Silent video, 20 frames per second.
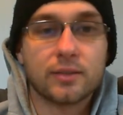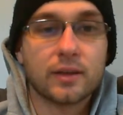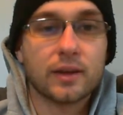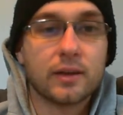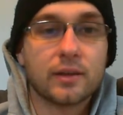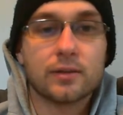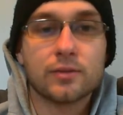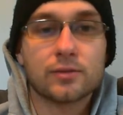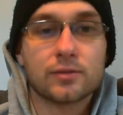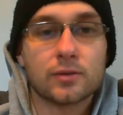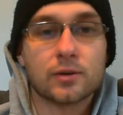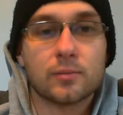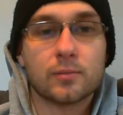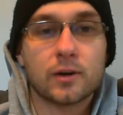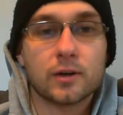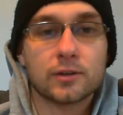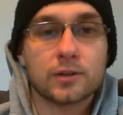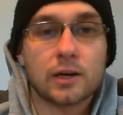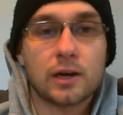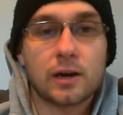Thank you so
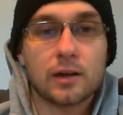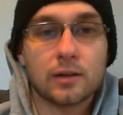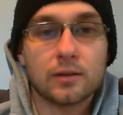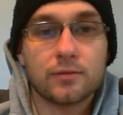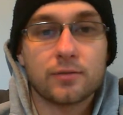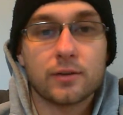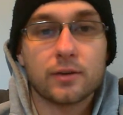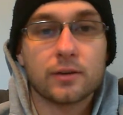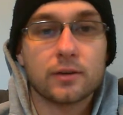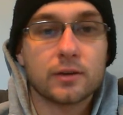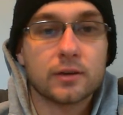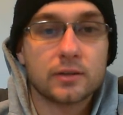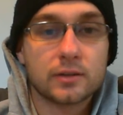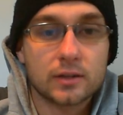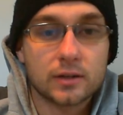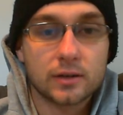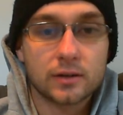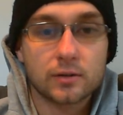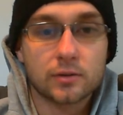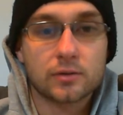much, Holly, for your
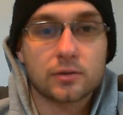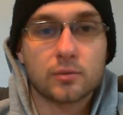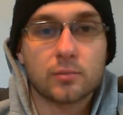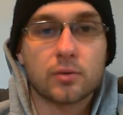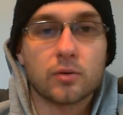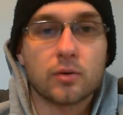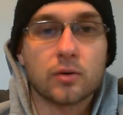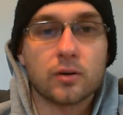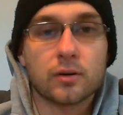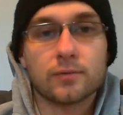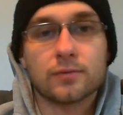continued support